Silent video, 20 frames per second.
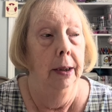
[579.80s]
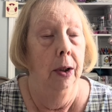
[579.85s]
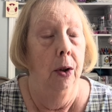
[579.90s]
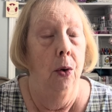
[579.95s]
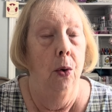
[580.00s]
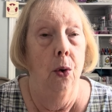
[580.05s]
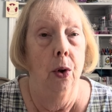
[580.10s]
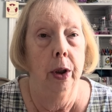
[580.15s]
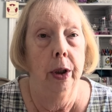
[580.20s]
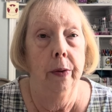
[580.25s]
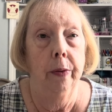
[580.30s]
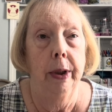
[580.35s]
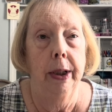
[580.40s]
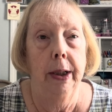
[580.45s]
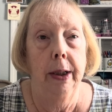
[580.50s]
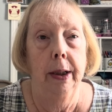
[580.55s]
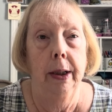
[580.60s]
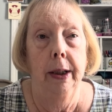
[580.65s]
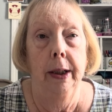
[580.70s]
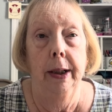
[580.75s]

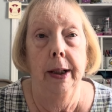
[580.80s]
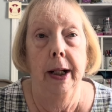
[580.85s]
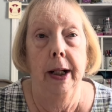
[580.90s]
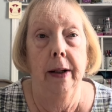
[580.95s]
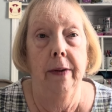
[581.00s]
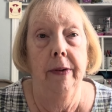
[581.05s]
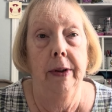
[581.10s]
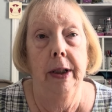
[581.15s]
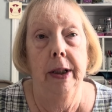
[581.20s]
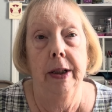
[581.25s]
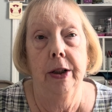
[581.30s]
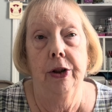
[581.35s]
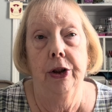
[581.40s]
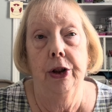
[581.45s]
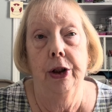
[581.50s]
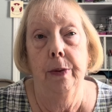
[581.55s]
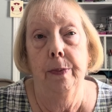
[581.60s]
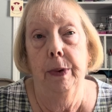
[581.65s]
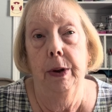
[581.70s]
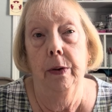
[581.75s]
ordering and having it
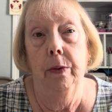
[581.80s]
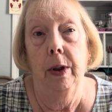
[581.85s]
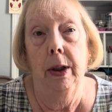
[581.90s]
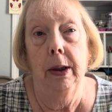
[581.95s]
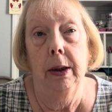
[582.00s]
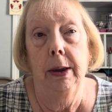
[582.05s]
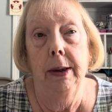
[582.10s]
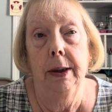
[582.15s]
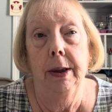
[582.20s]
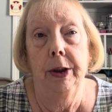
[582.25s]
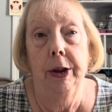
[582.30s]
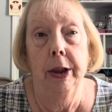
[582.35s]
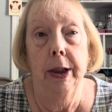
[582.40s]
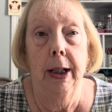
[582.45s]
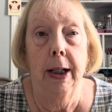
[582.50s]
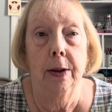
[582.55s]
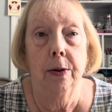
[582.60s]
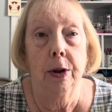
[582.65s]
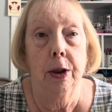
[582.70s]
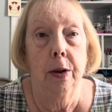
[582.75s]
shipped directly to your
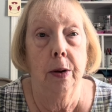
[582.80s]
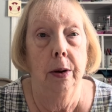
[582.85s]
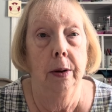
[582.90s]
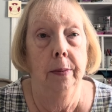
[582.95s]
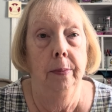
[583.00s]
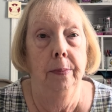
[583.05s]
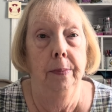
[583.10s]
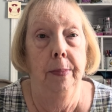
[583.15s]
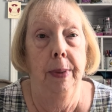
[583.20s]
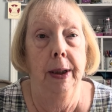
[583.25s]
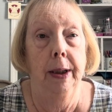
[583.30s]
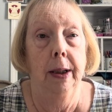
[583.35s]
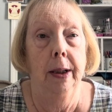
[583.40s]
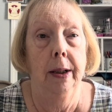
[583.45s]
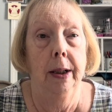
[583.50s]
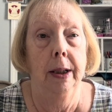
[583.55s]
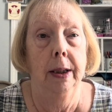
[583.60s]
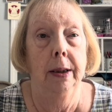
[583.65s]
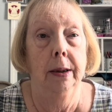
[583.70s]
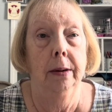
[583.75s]
house. Better
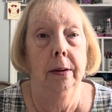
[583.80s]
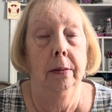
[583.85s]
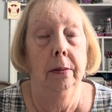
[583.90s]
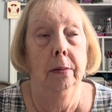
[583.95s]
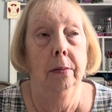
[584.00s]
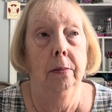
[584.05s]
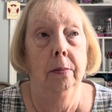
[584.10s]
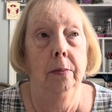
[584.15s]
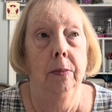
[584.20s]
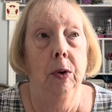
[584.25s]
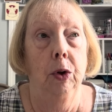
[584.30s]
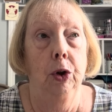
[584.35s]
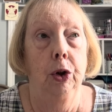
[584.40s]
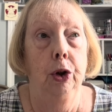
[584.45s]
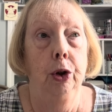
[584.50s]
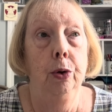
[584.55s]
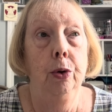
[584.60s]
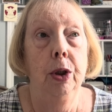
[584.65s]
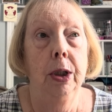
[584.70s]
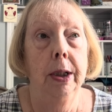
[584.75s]
than
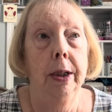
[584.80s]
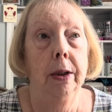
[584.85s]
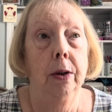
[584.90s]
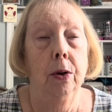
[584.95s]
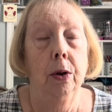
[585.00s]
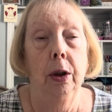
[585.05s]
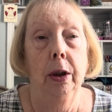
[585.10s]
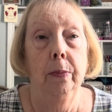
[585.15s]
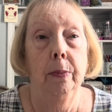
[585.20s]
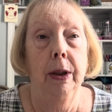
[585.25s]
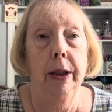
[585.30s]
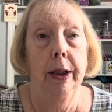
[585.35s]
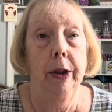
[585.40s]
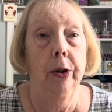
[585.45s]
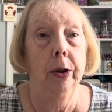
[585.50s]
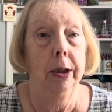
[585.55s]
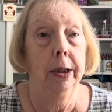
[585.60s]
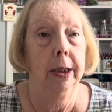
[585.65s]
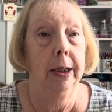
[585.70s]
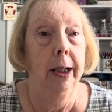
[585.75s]
losing all the money
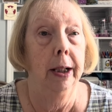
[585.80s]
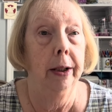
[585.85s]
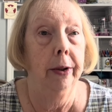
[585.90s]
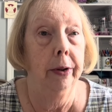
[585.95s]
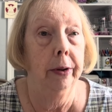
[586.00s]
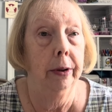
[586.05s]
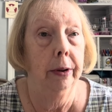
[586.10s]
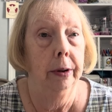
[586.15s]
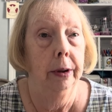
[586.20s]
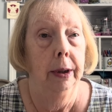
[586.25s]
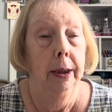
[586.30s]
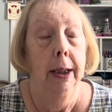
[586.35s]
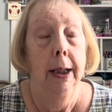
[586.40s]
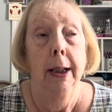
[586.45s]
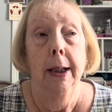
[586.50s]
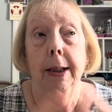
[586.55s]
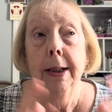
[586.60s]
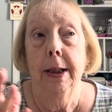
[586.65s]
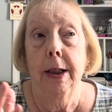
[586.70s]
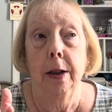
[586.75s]
altogether.
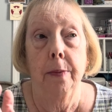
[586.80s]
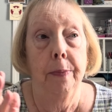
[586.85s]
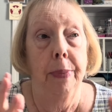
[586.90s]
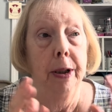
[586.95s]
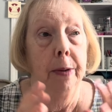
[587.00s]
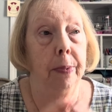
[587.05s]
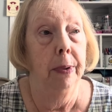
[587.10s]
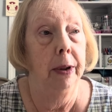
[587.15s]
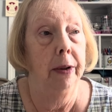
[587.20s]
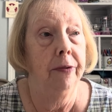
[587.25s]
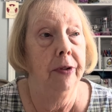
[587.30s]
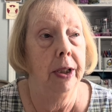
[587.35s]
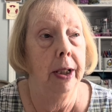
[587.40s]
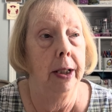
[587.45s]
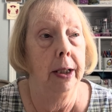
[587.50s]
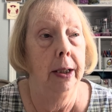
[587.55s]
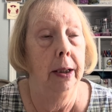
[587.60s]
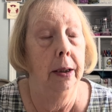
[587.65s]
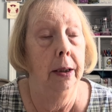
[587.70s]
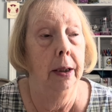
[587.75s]
Some people have
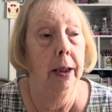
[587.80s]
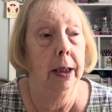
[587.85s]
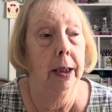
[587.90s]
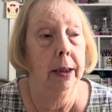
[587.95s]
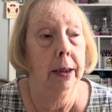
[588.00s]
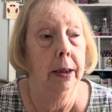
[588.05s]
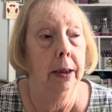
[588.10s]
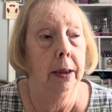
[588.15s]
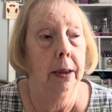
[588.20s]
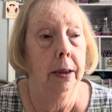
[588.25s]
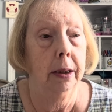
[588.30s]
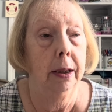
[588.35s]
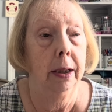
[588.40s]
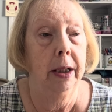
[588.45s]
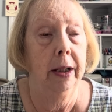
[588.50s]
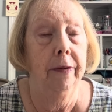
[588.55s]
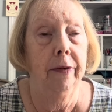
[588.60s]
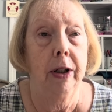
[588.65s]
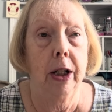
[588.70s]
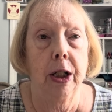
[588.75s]
said that the
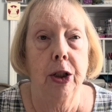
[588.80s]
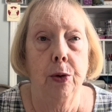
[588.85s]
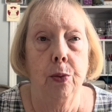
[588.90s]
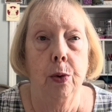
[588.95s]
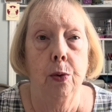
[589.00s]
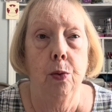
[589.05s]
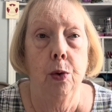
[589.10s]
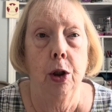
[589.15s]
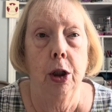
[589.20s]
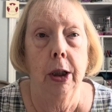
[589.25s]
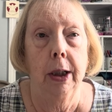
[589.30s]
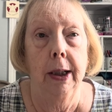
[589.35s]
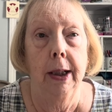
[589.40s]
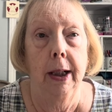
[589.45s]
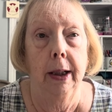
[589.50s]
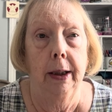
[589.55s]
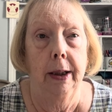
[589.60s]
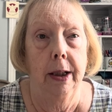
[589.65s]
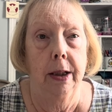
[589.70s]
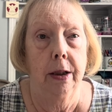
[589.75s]
gift cards were working
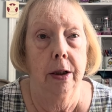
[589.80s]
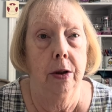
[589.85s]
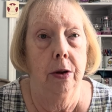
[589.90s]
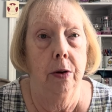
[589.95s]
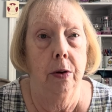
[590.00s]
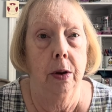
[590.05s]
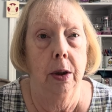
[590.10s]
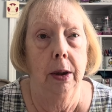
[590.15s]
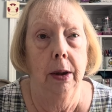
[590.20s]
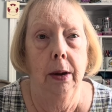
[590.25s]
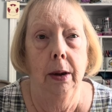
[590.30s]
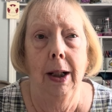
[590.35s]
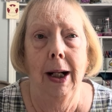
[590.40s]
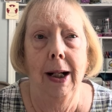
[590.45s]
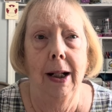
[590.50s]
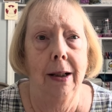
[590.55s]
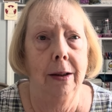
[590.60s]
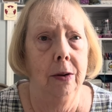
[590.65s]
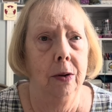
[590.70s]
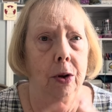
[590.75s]
at their store.
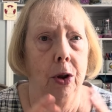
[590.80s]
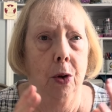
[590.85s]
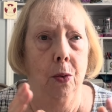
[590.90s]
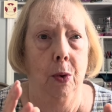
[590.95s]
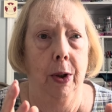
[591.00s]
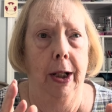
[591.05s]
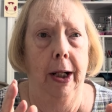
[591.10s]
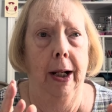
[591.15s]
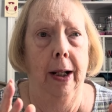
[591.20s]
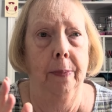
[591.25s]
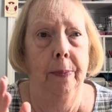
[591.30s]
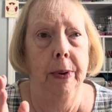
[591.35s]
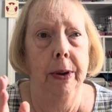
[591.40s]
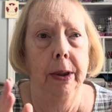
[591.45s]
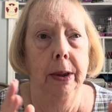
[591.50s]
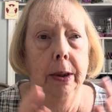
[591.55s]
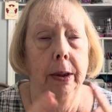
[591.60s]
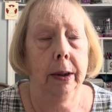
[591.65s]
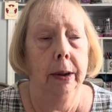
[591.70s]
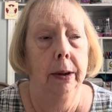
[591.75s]
I don't know what happened.